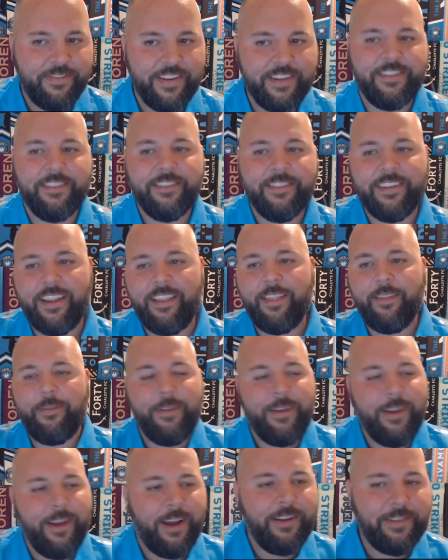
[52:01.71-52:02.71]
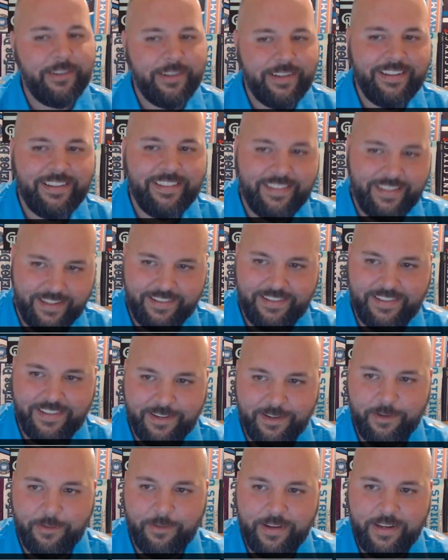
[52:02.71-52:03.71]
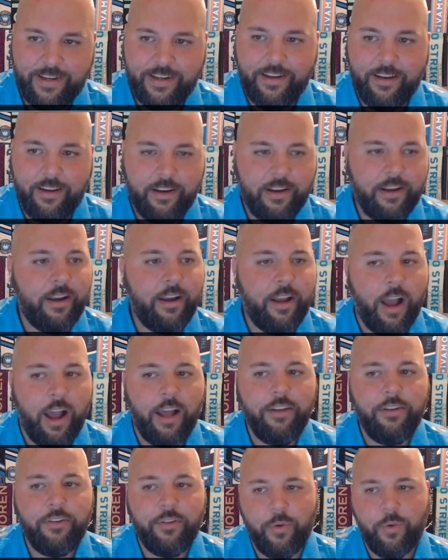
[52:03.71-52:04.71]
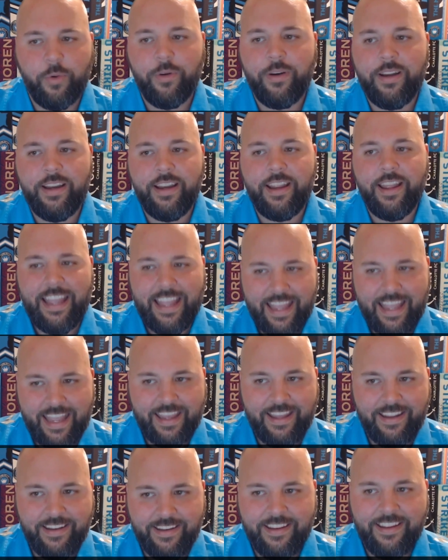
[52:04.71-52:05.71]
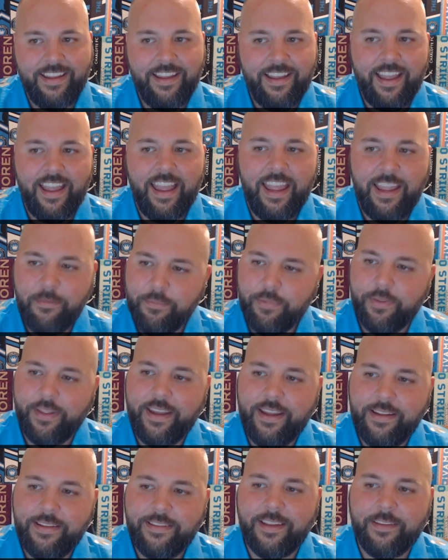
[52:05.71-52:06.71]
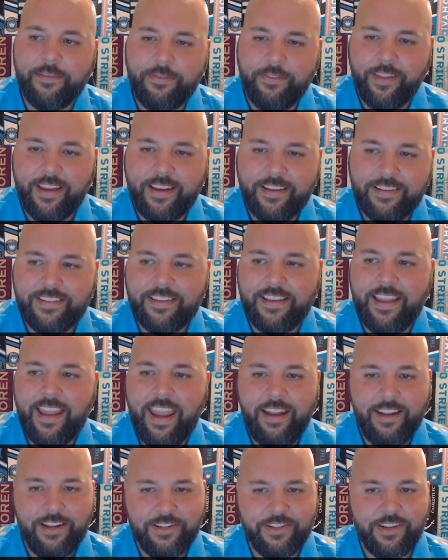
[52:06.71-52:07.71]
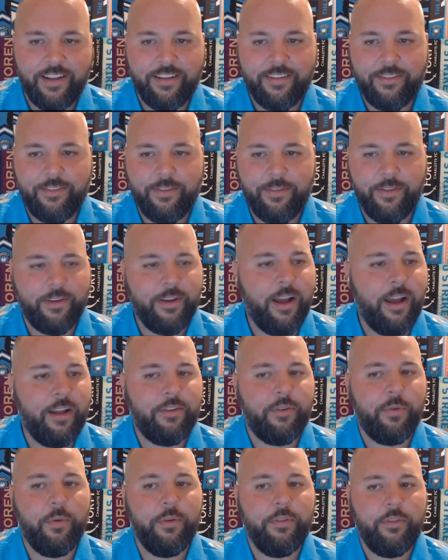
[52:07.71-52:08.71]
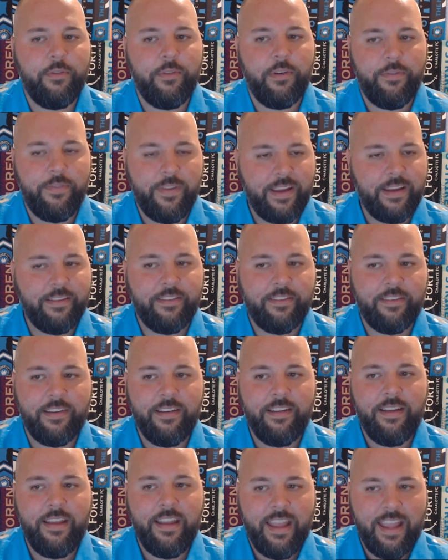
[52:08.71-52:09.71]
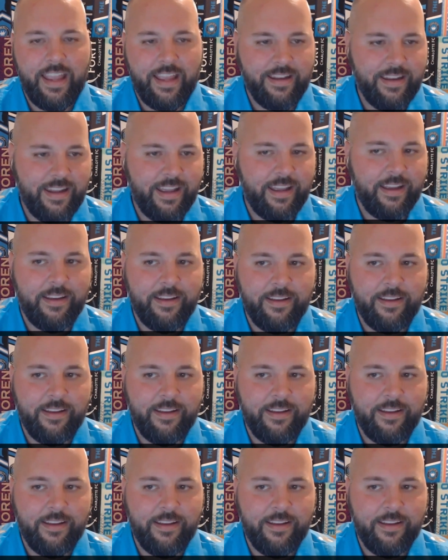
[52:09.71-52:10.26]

features a 360-degree contouring head and blades that flex and adjust to the contours of your face and neck,